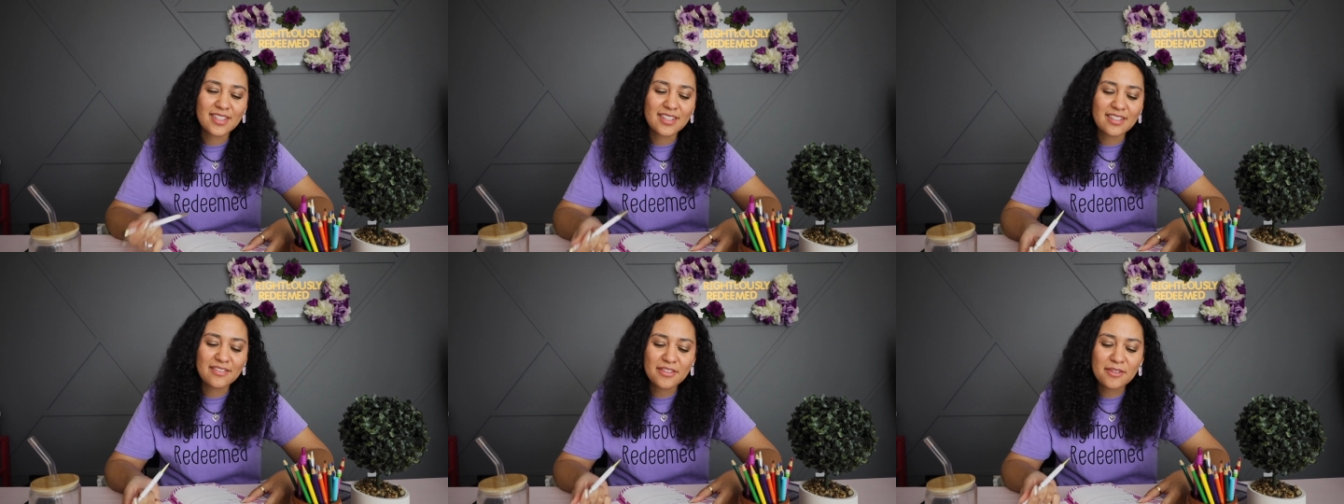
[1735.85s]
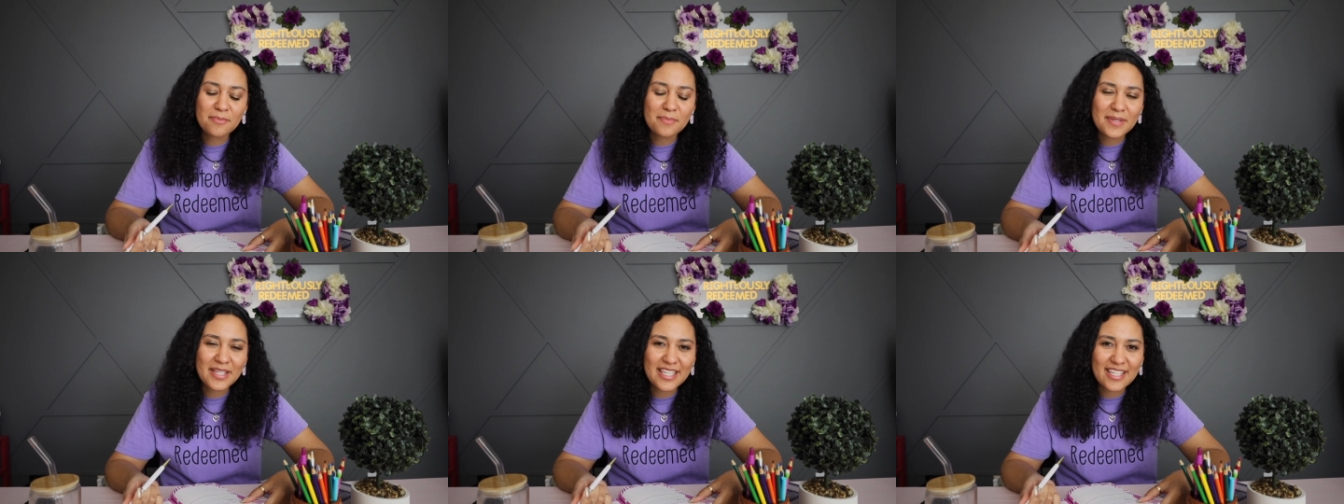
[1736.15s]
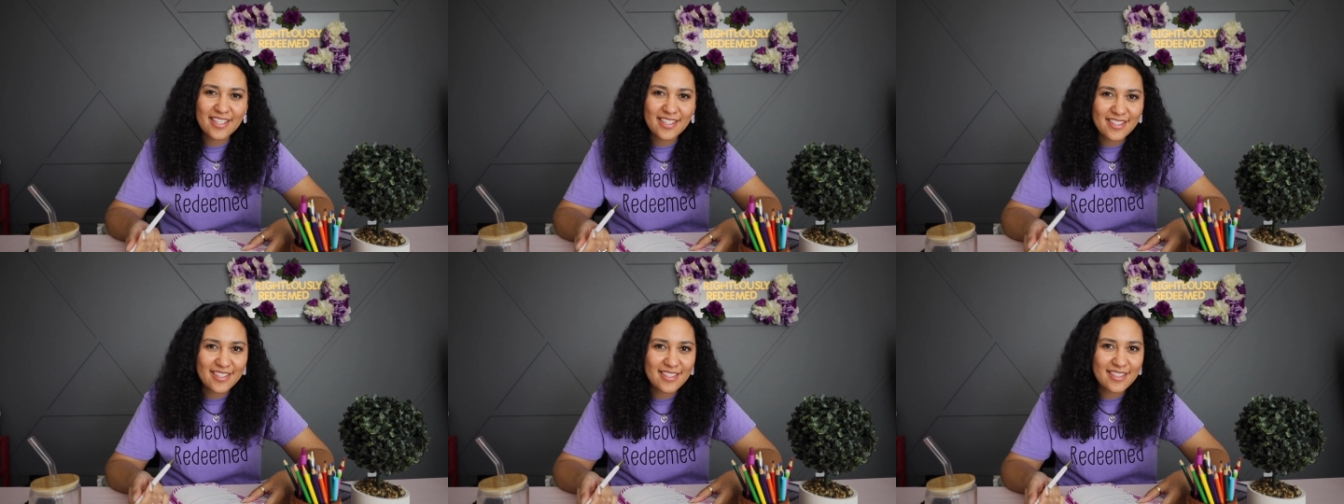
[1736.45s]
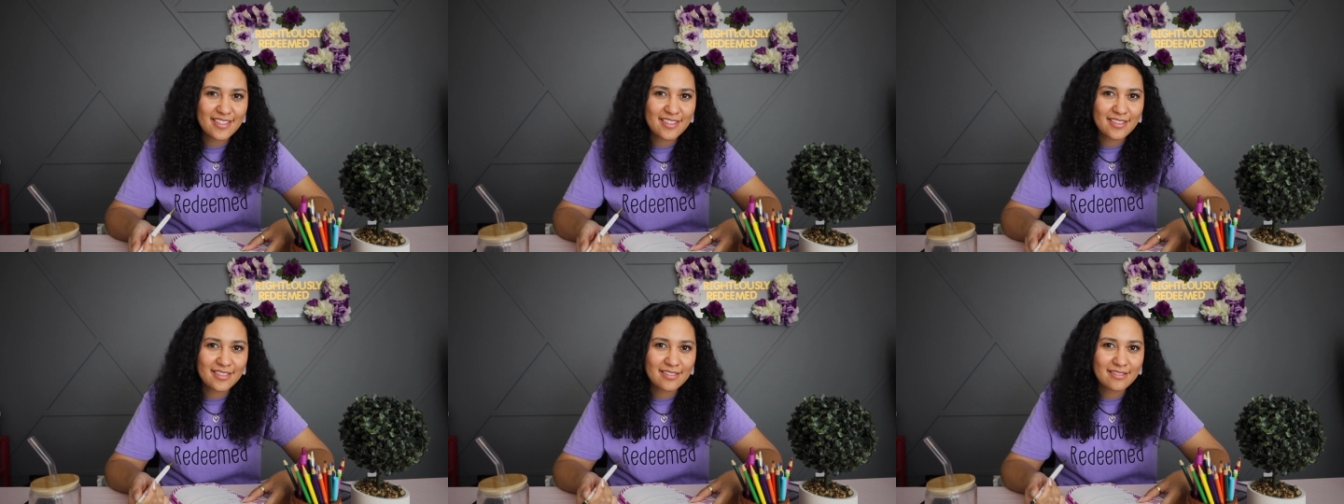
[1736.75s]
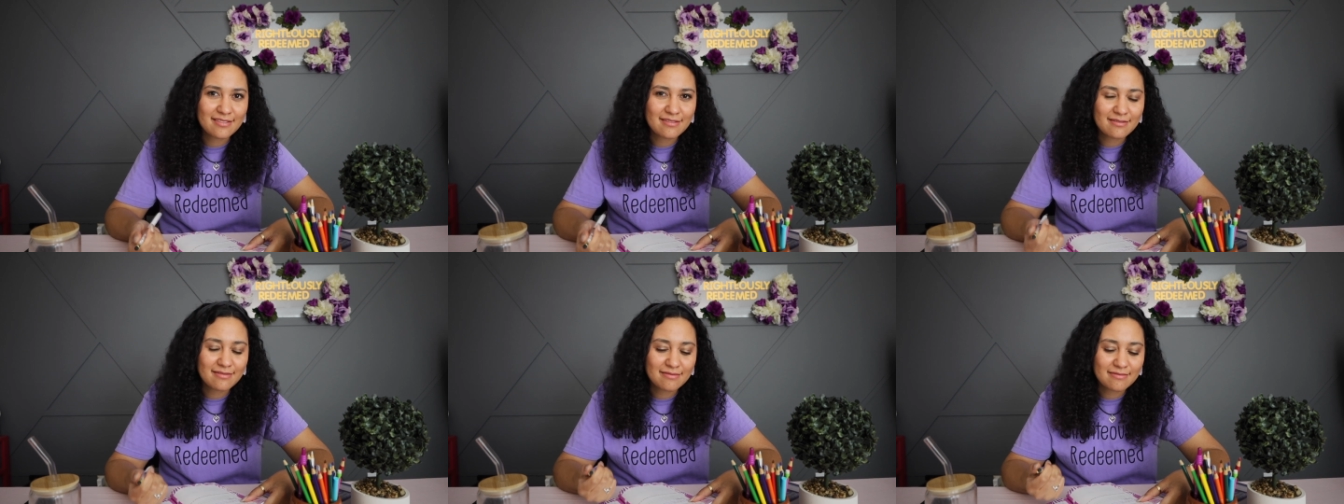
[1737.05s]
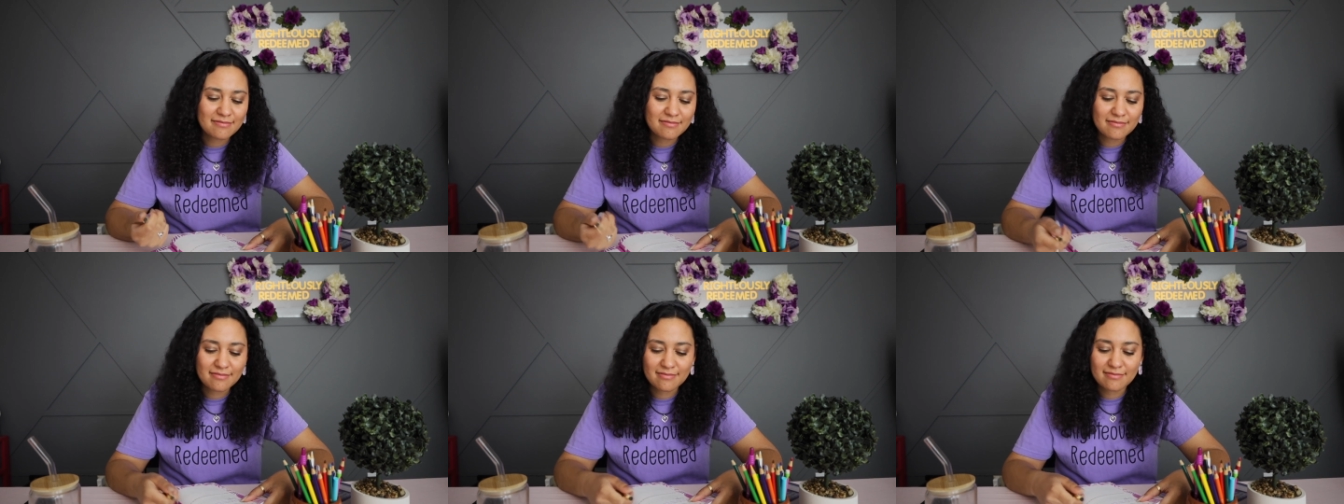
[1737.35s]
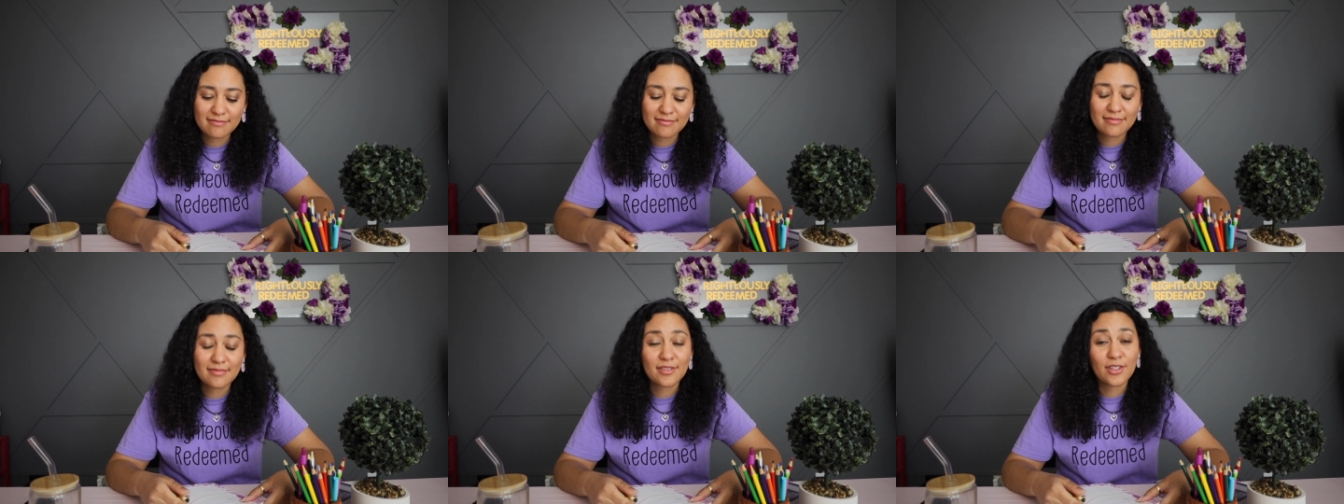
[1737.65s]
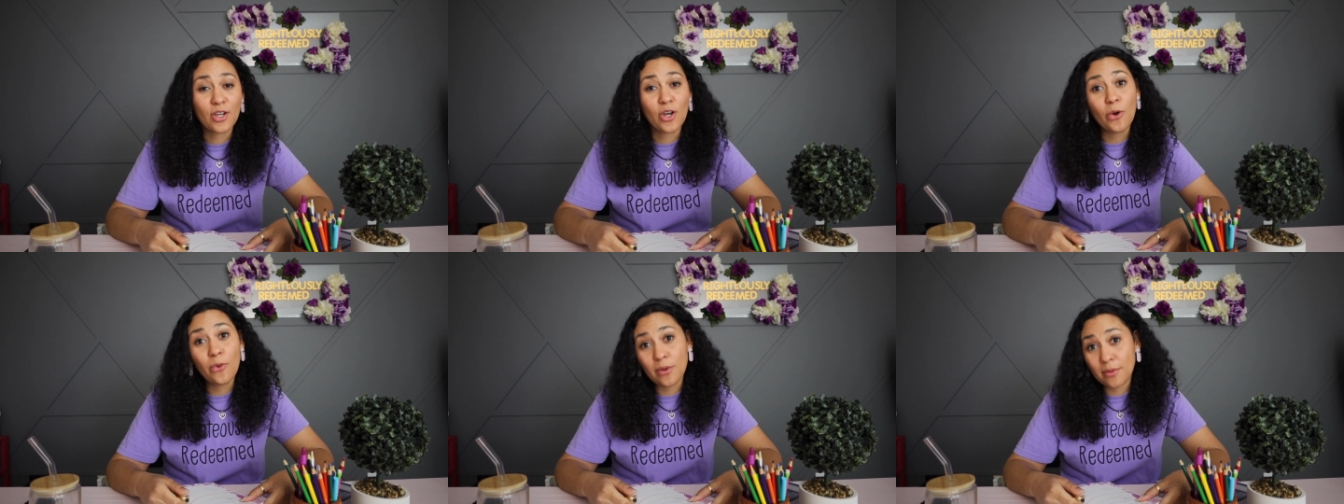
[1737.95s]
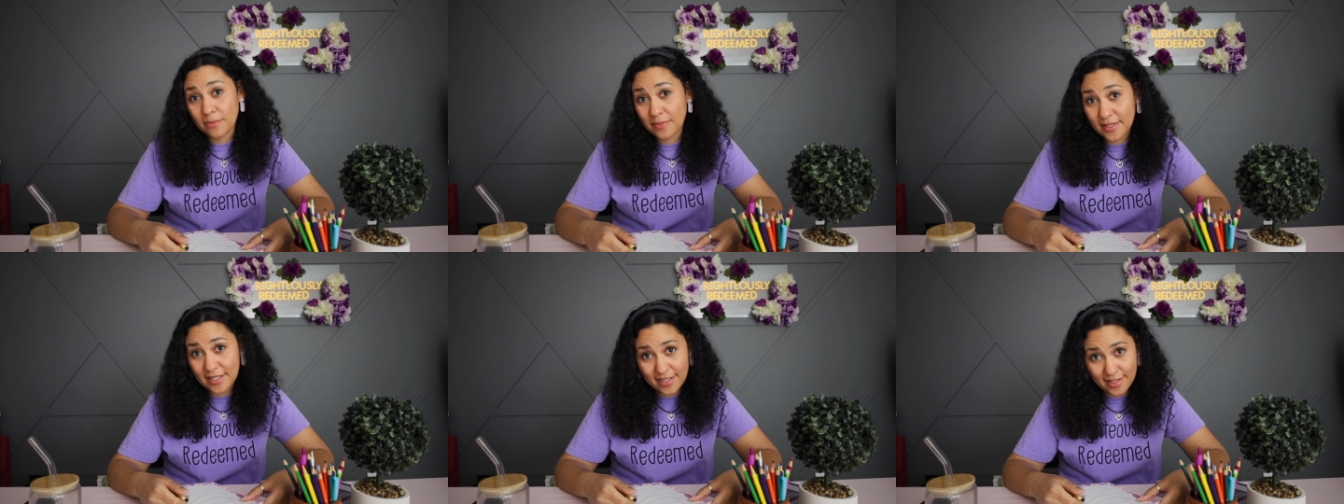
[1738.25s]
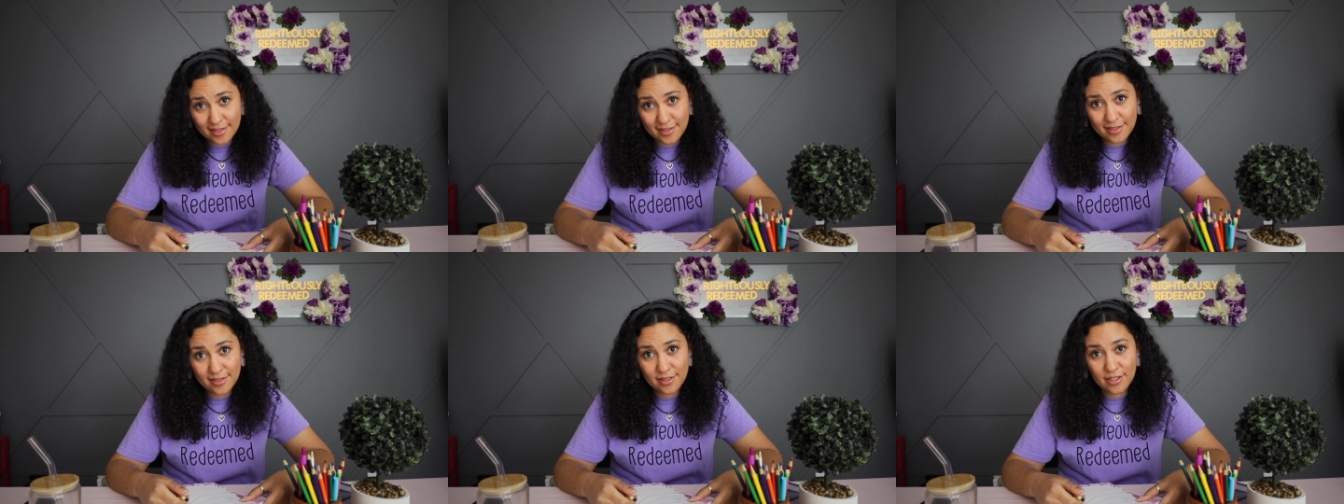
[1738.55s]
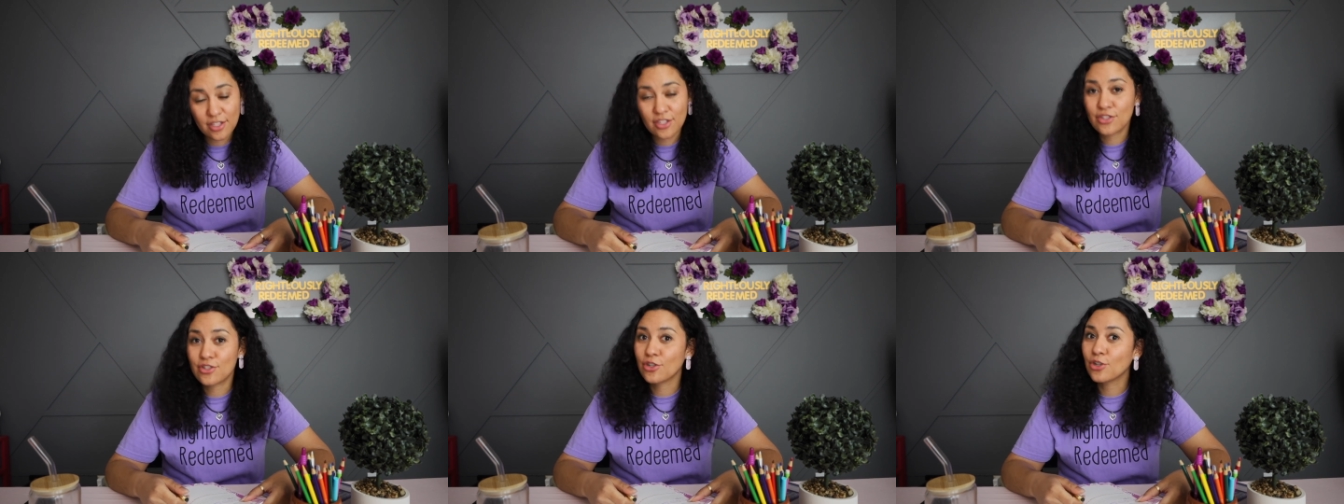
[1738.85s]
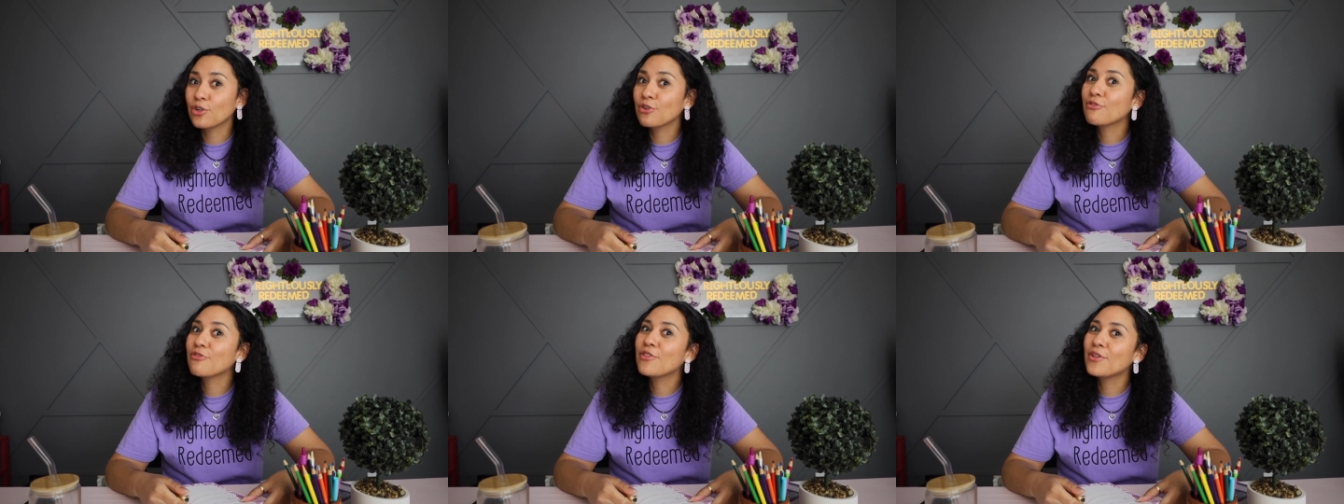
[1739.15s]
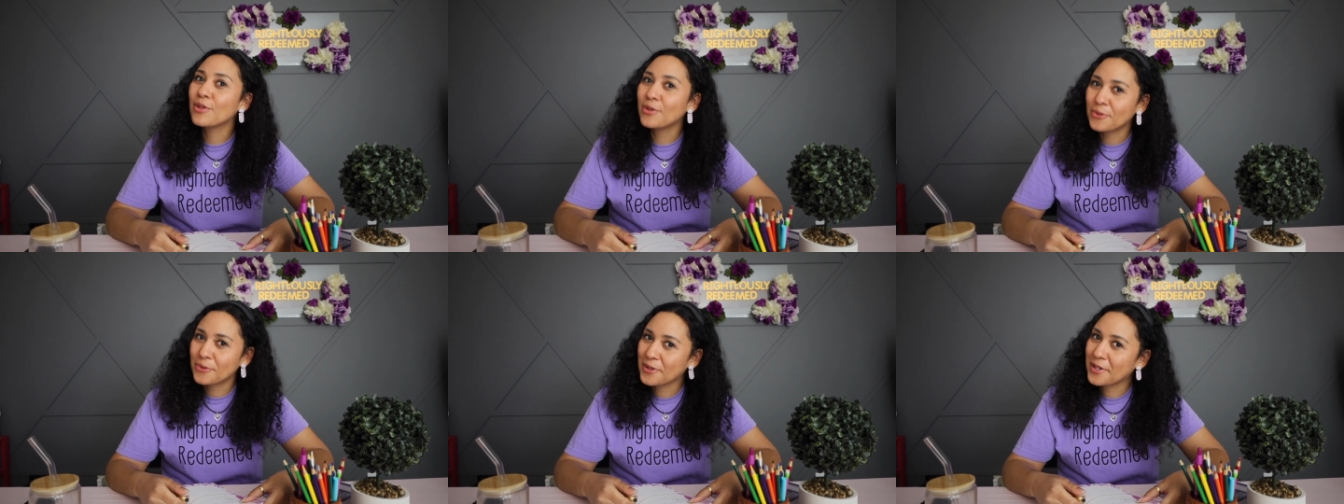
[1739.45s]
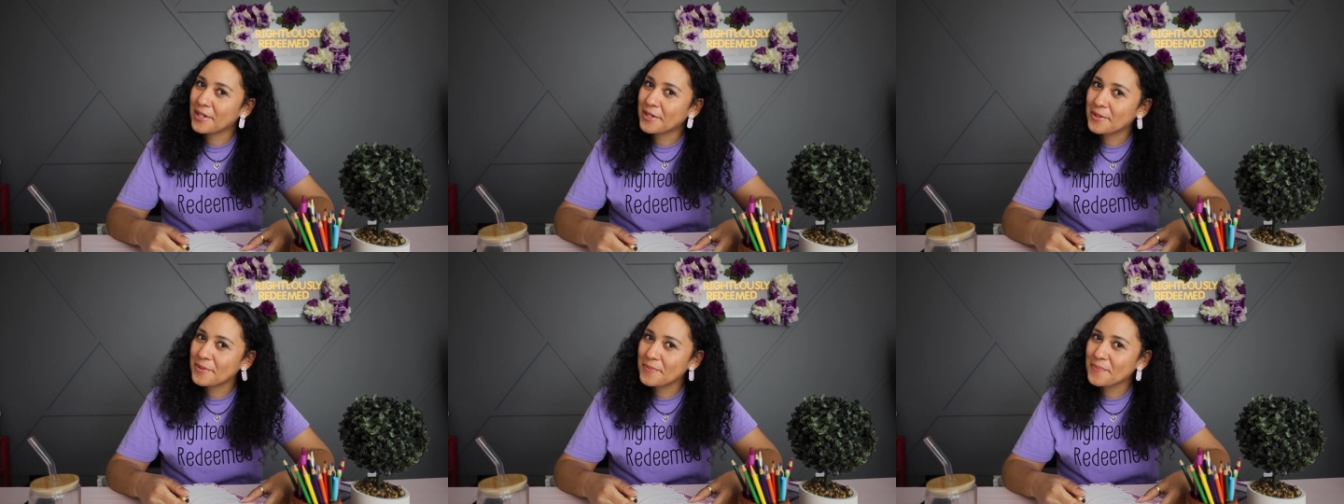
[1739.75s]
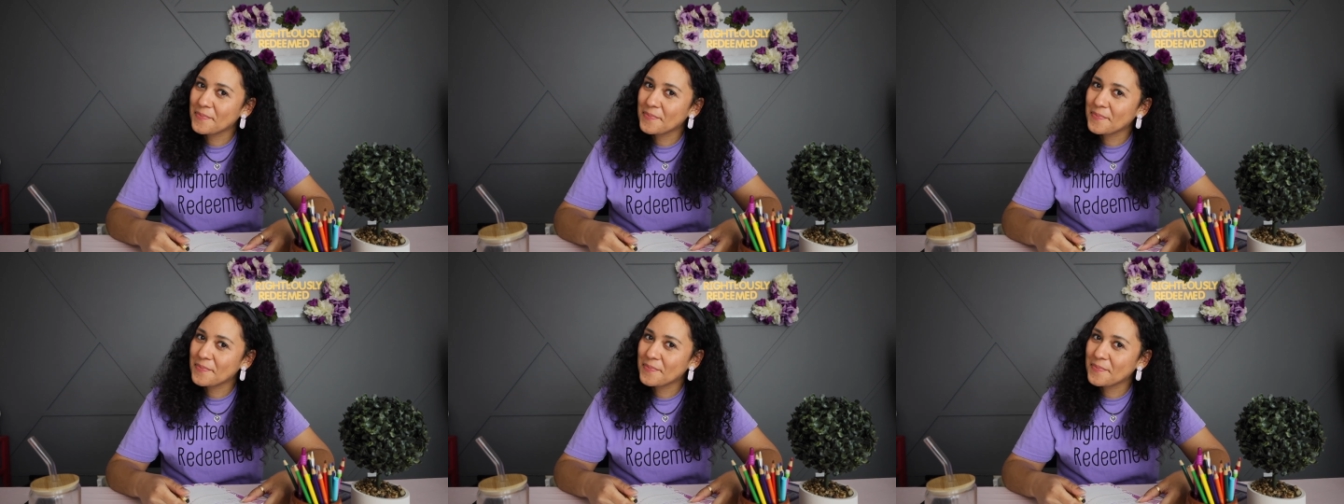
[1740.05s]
Live in peace. Go in peace. Serve the Lord.